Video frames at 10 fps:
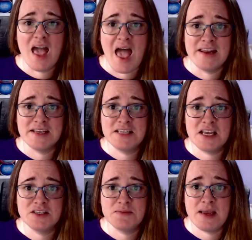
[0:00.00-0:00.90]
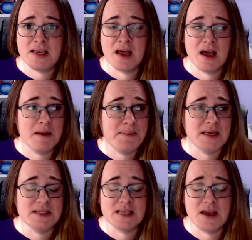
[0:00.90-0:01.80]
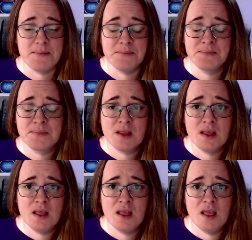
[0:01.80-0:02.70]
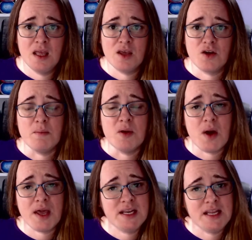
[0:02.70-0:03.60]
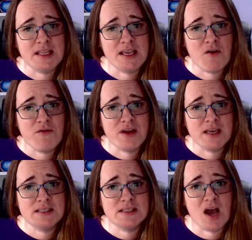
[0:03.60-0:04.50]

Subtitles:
And as hubby's got me working in the office,